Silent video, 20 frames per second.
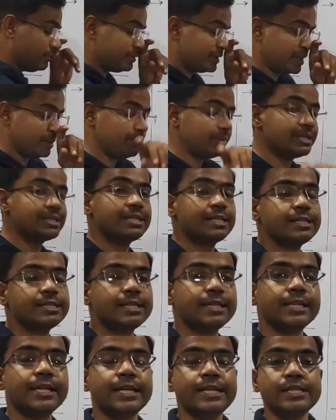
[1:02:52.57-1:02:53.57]
temperature is
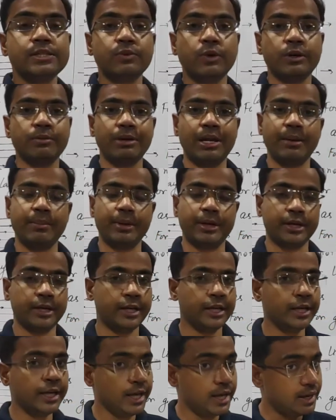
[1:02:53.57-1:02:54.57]
increased, what will happen?
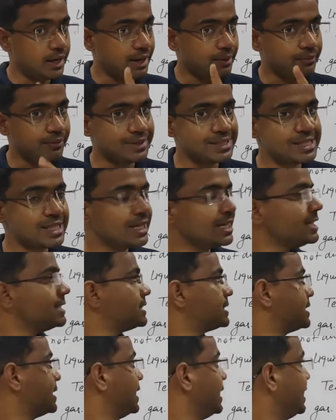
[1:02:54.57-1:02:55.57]
First thing
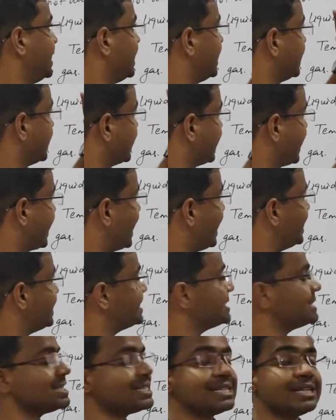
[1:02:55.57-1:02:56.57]
is,
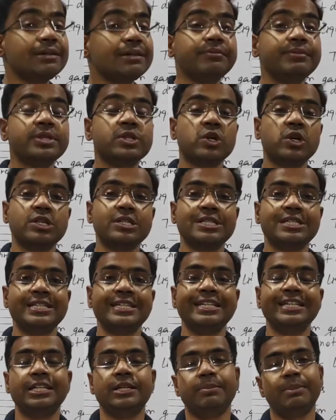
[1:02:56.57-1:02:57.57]
gas viscosity
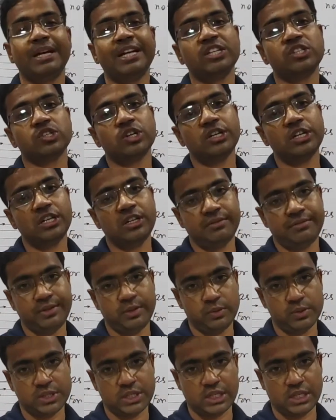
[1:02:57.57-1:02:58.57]
depends on
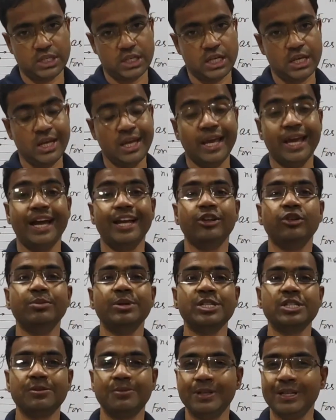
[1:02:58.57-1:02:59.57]
diffusion, and you
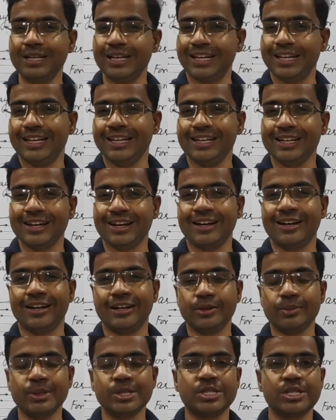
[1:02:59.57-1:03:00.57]
must be like
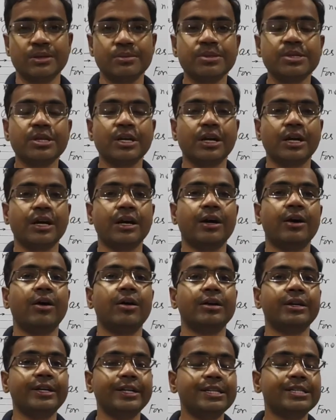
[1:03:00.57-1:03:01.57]
you must have
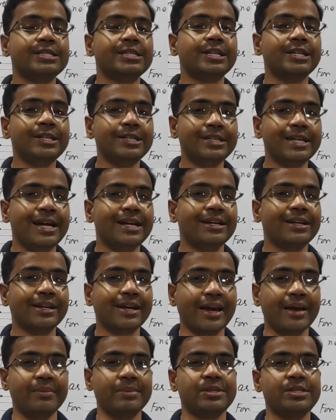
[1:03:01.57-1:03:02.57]
already studied that in
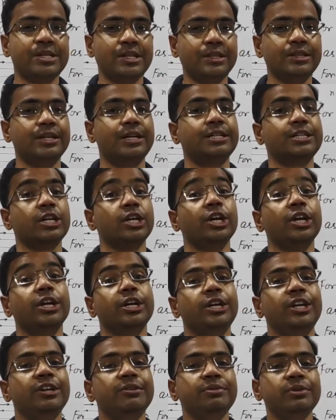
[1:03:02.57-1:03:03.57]
chemistry, that
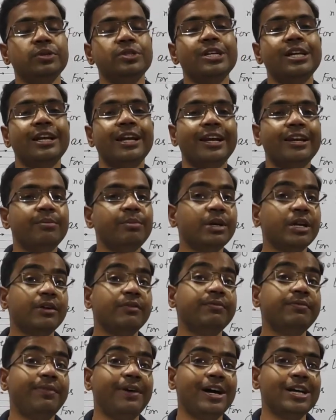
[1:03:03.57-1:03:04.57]
diffusion rate
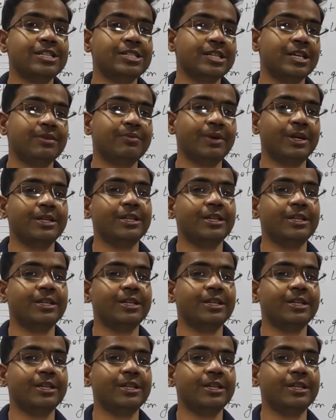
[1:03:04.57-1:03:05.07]
become faster when